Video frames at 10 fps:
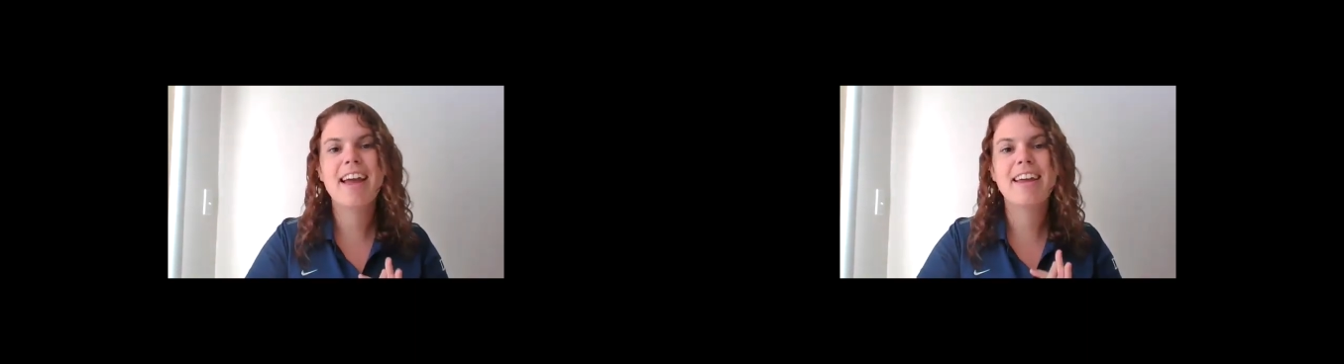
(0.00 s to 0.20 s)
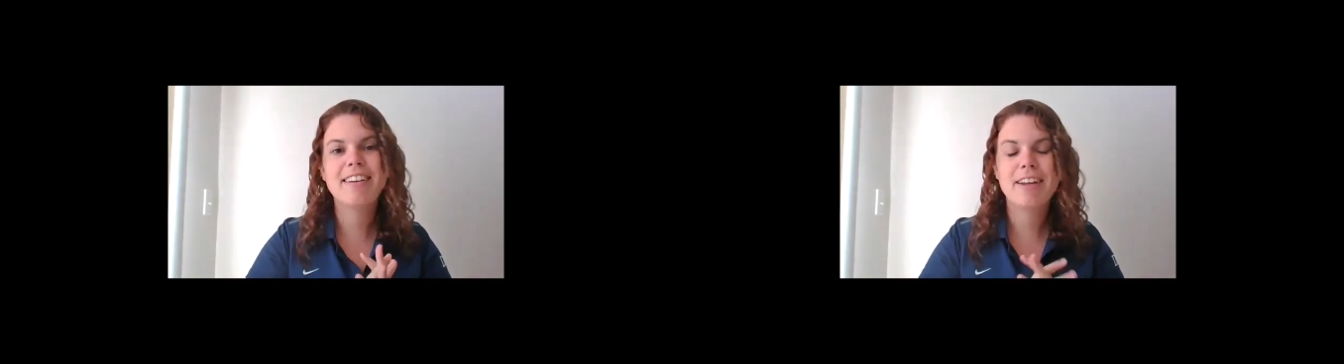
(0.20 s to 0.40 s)

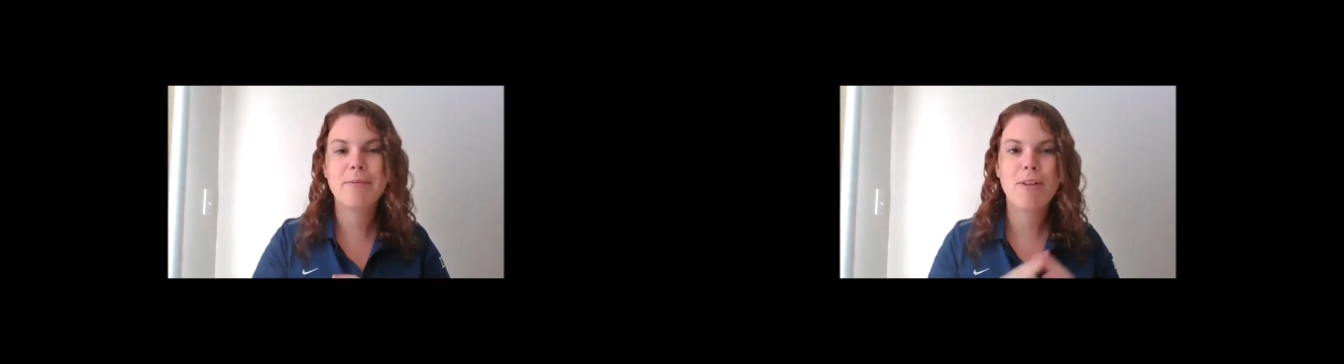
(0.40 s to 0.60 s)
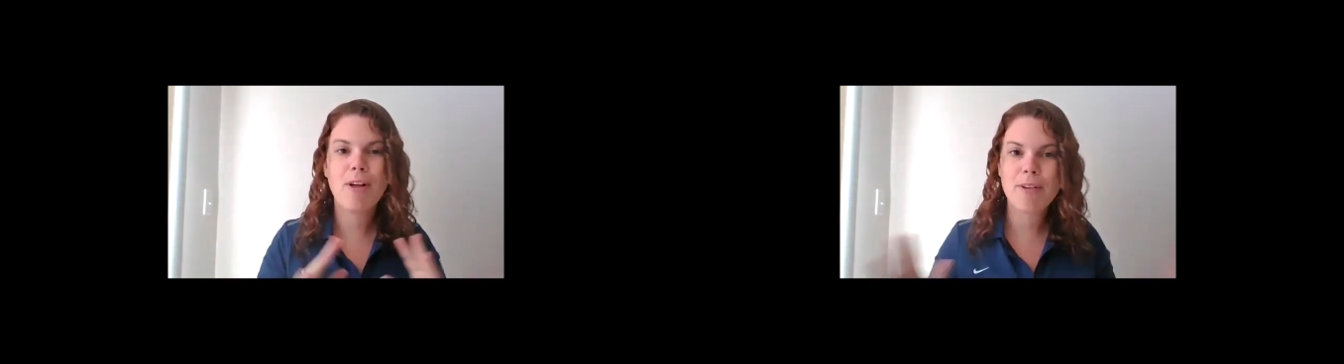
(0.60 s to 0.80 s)
and it
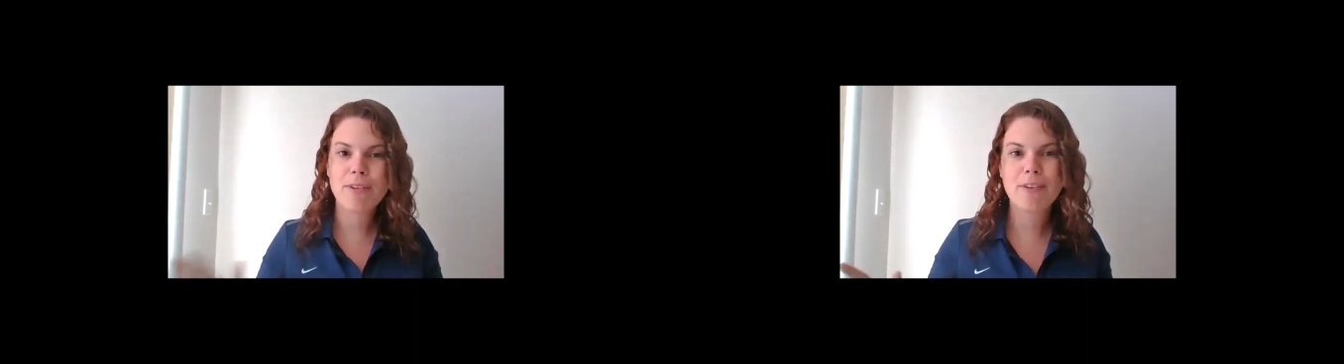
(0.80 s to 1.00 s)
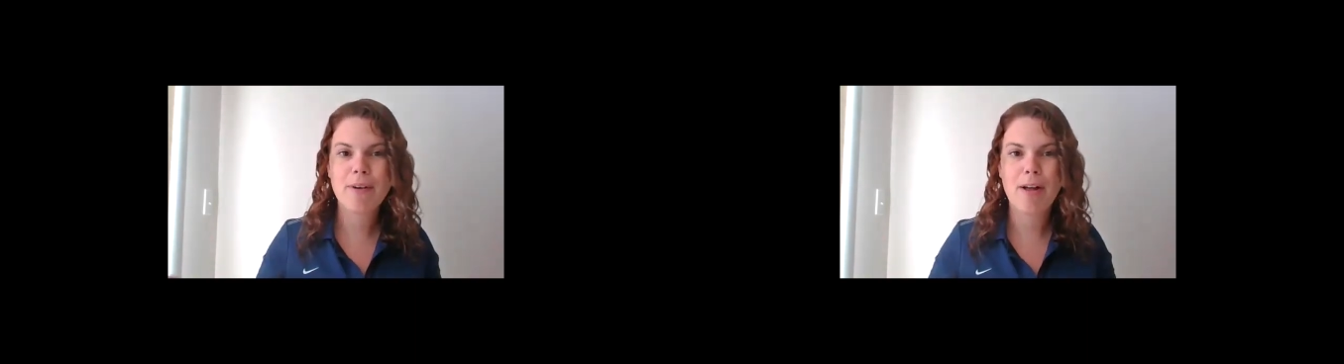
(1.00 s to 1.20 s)
will
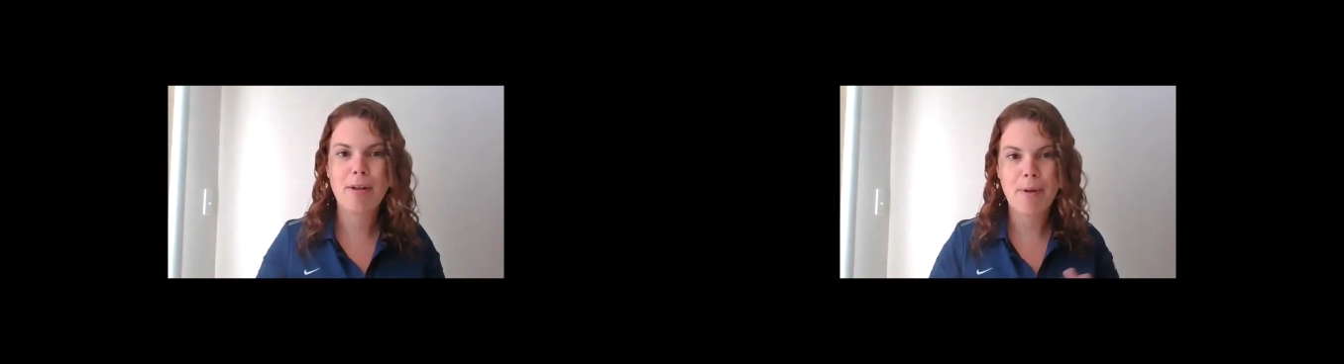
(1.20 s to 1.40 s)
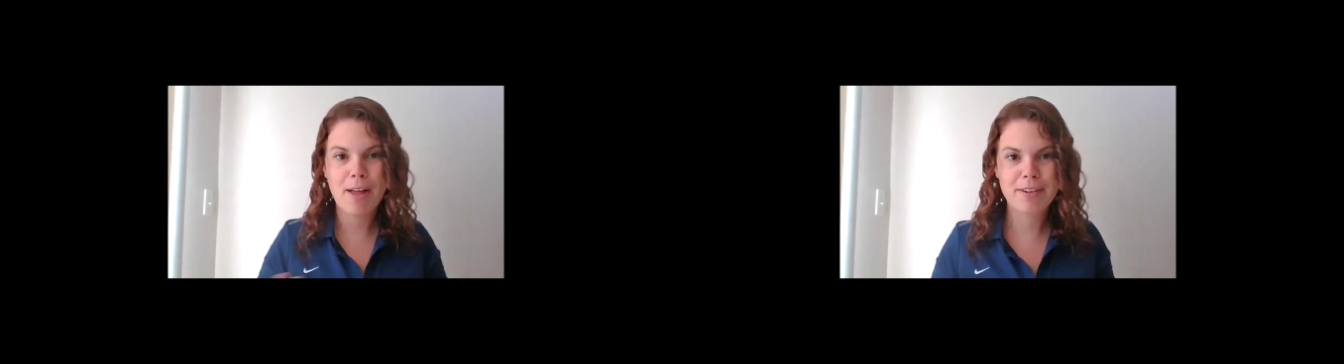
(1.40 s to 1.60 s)
also
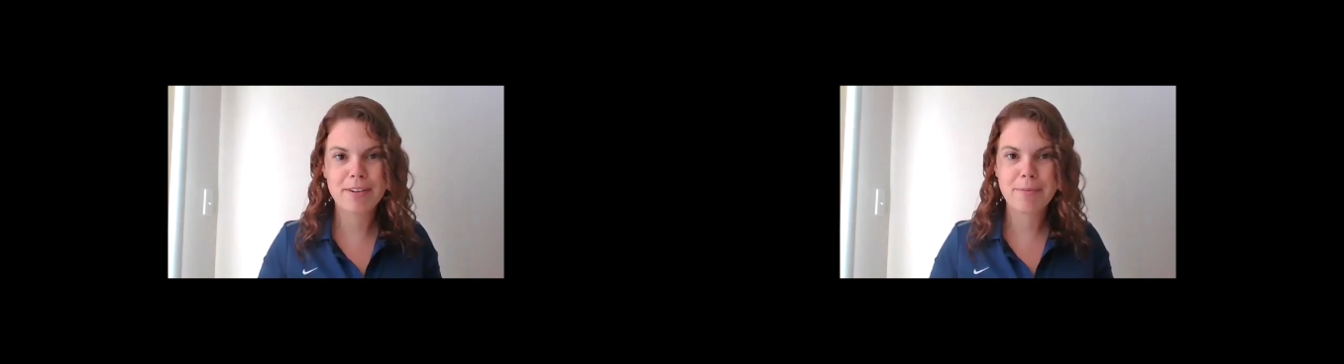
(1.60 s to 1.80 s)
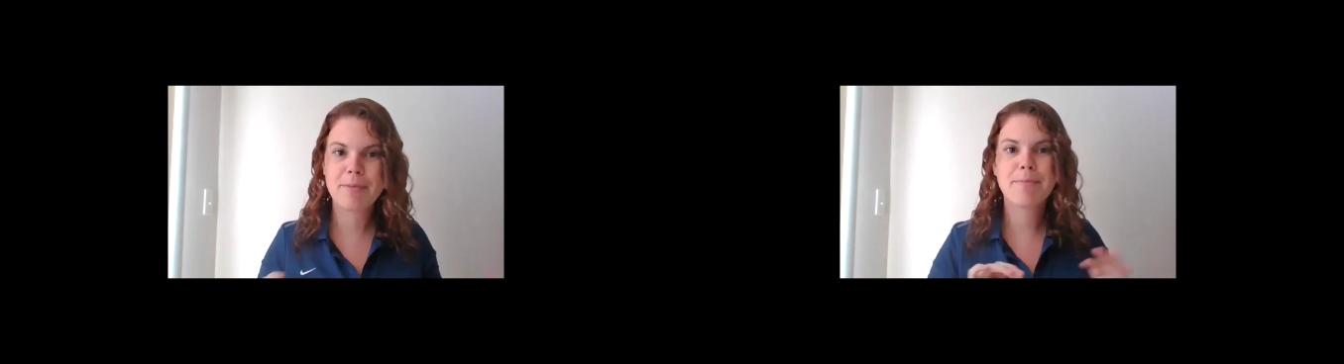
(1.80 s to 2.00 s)
help
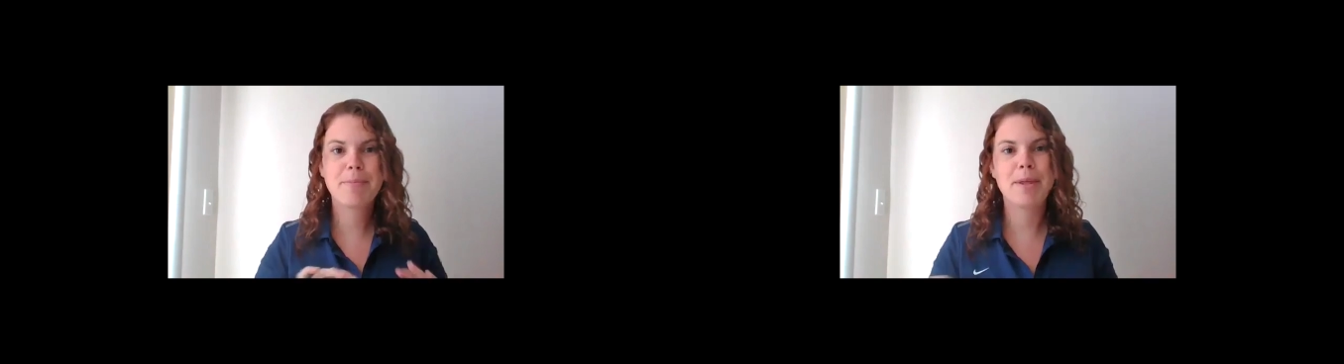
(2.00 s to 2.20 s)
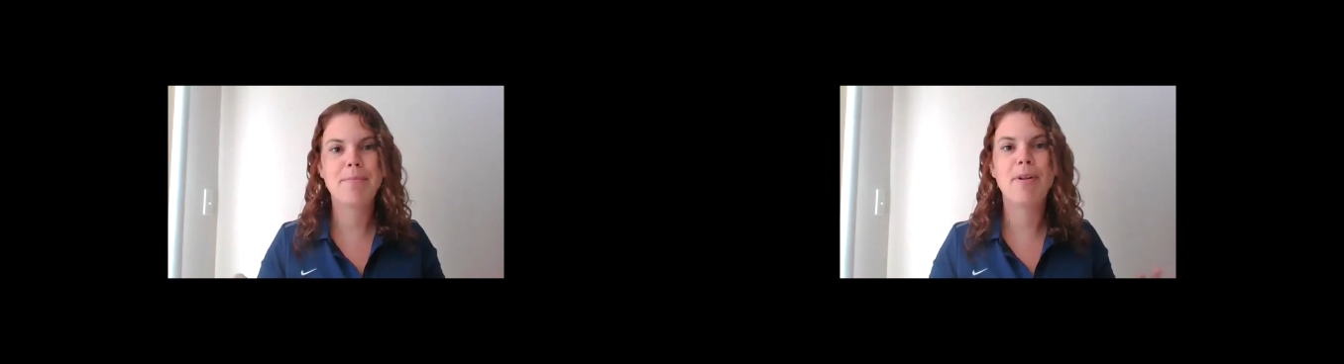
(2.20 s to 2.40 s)
other
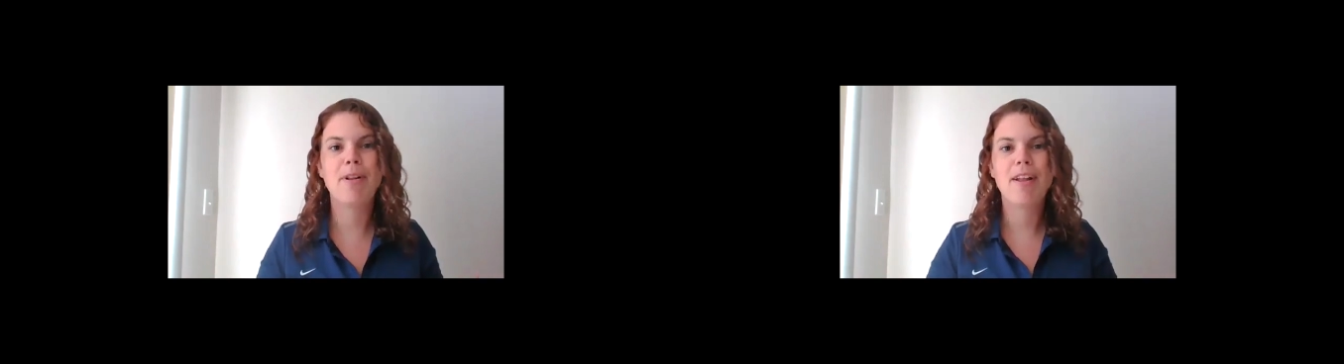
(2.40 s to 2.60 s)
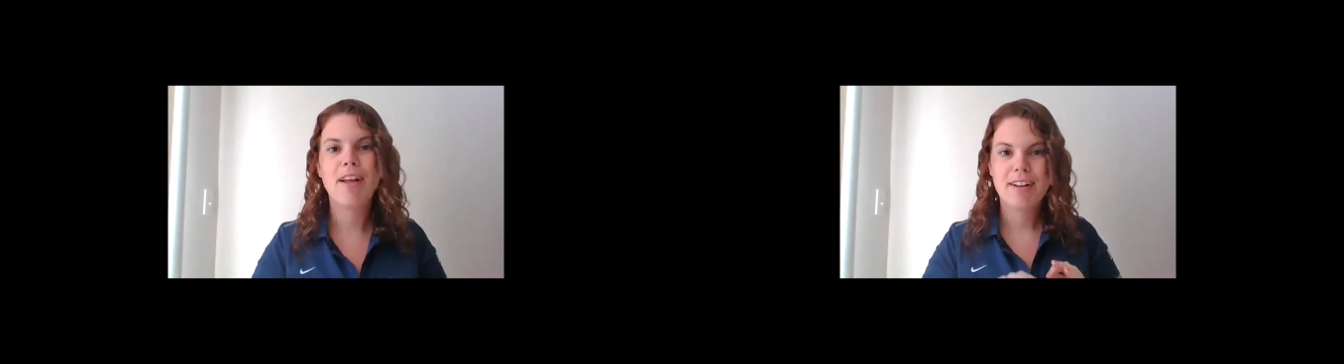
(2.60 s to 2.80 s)

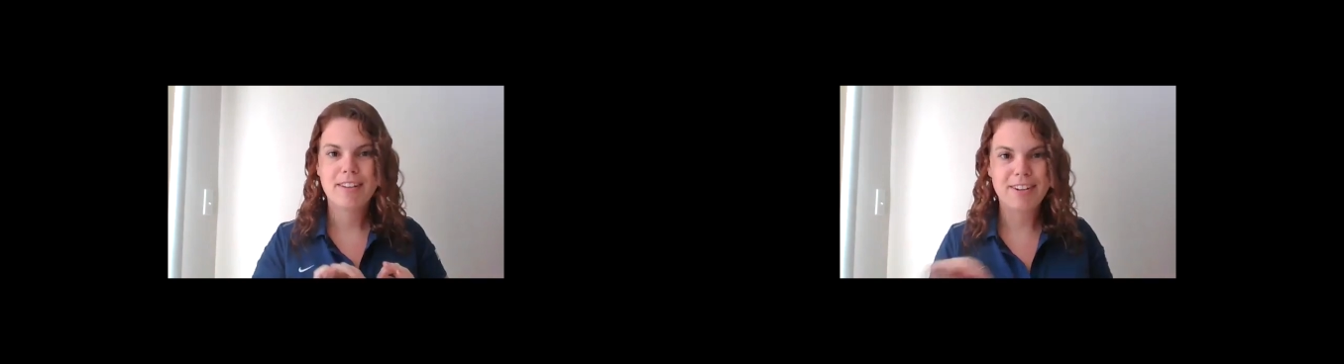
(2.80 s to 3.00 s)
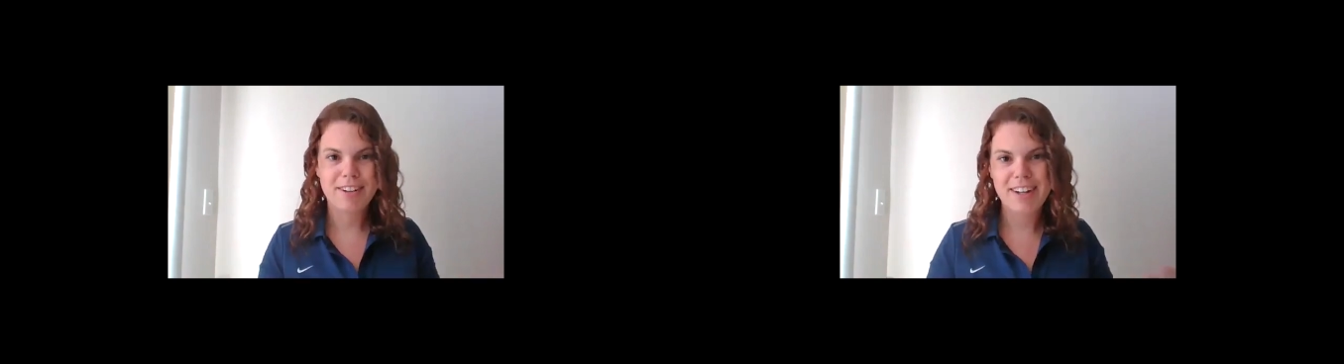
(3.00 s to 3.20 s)
people
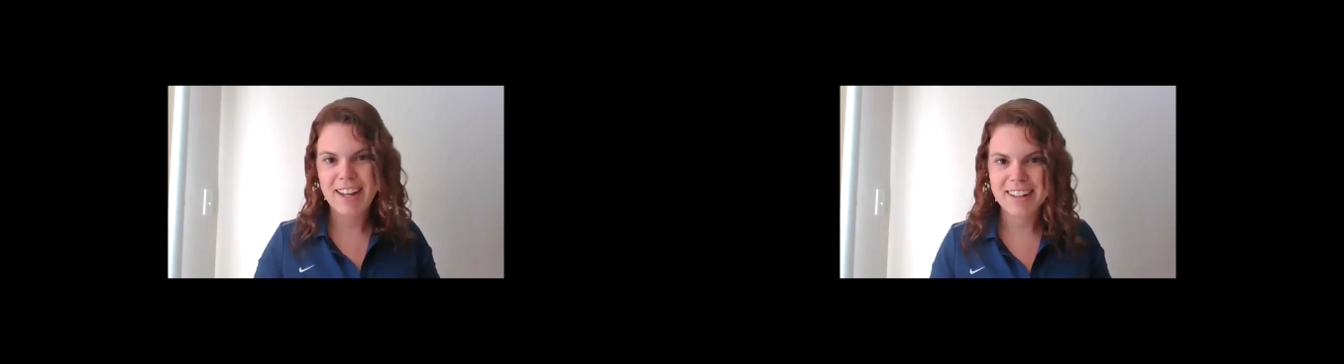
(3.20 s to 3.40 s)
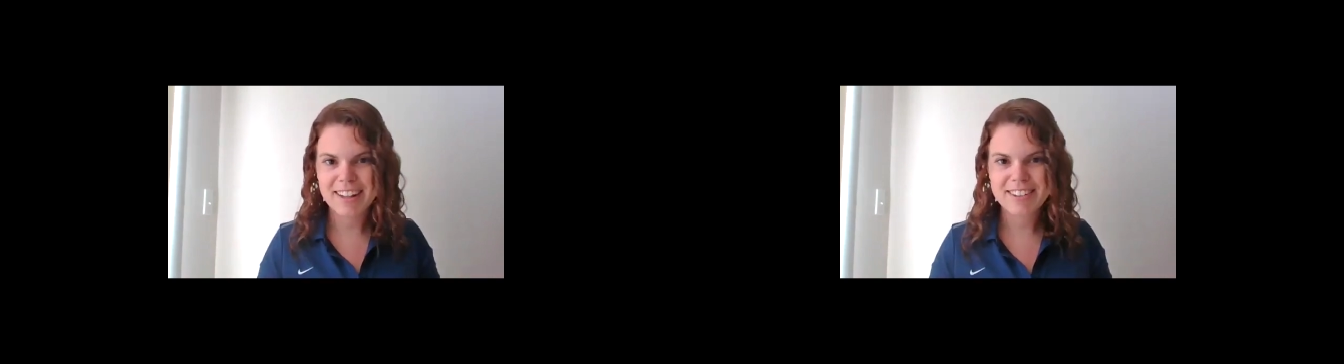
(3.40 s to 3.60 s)
learn
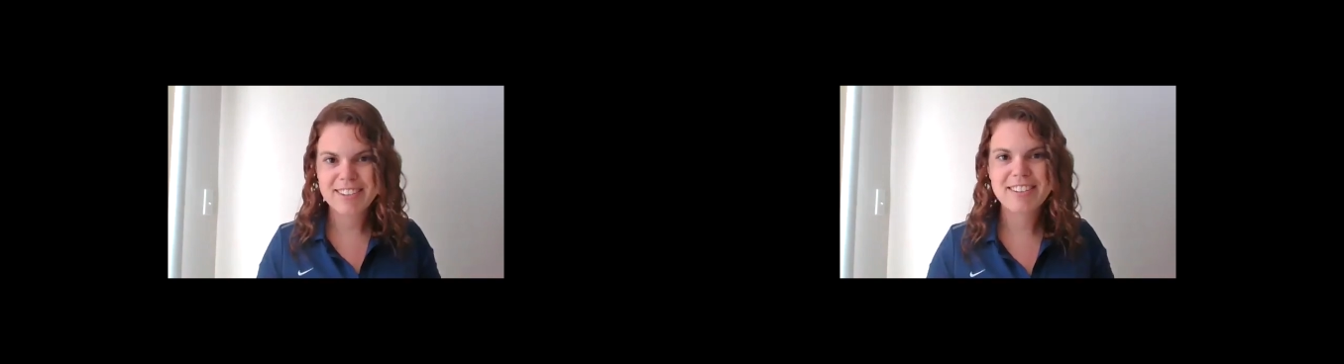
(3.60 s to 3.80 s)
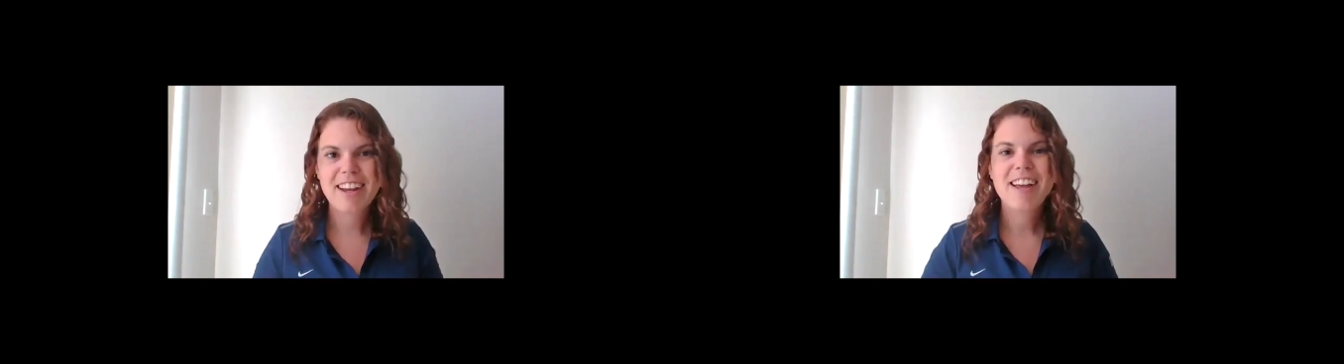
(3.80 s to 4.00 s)

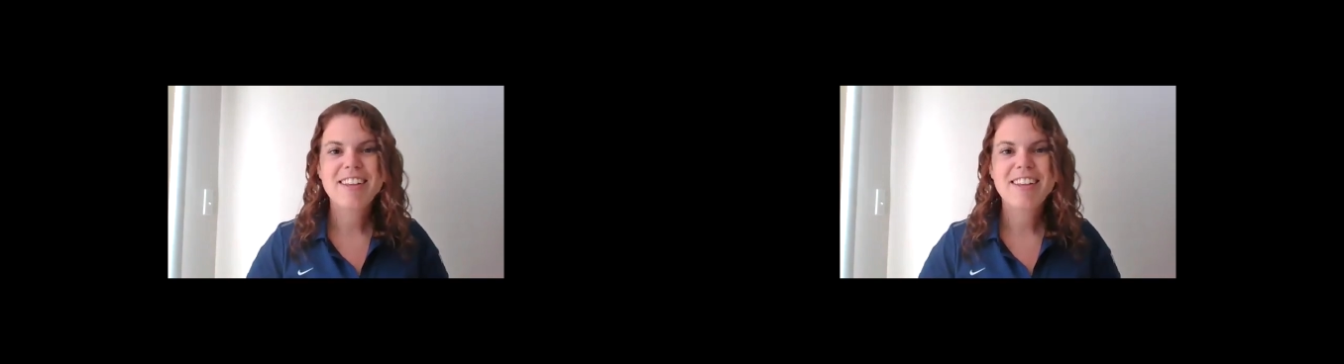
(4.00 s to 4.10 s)
English.